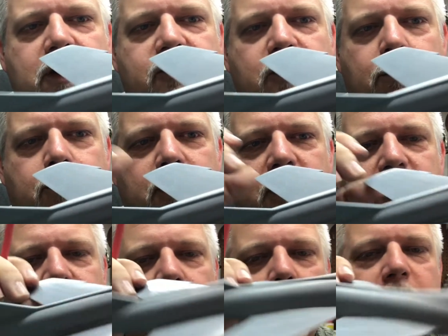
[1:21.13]
It's a
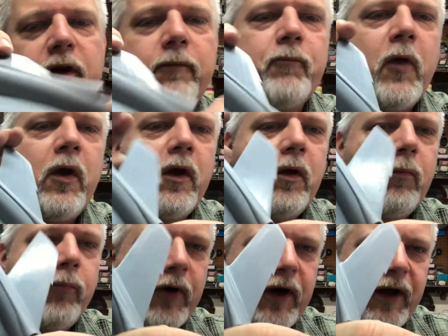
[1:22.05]
butt joint,
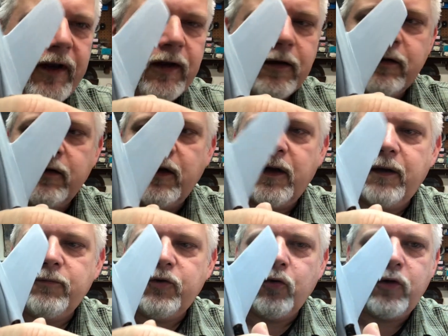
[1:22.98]
but
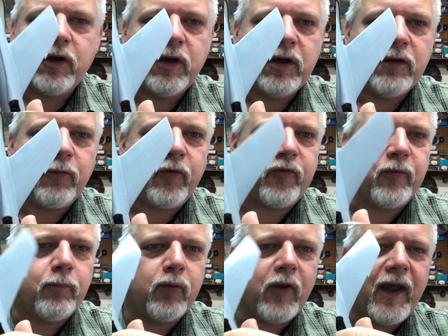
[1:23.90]
you can, with
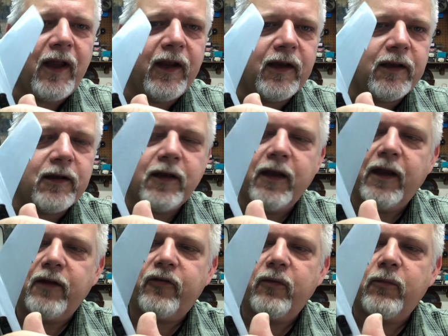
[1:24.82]
some planning
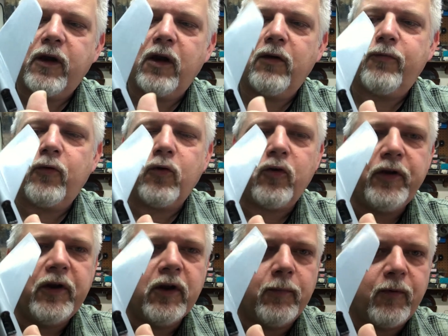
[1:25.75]
and some careful
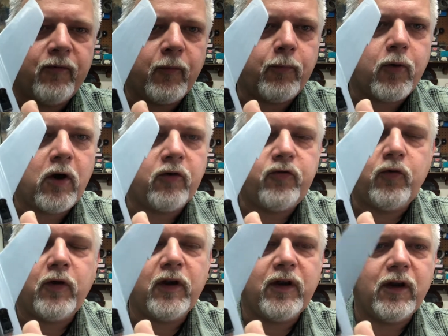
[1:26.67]
cleanup of the parts,
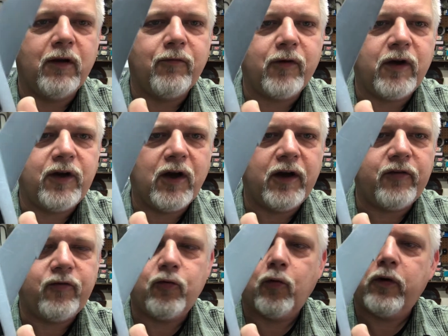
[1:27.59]
you can get a very
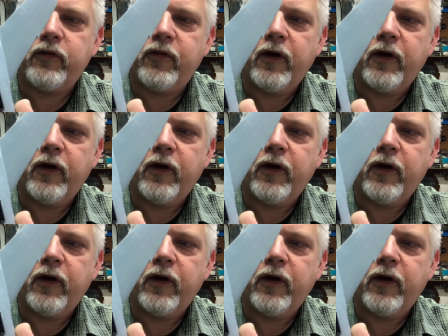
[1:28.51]
nice joint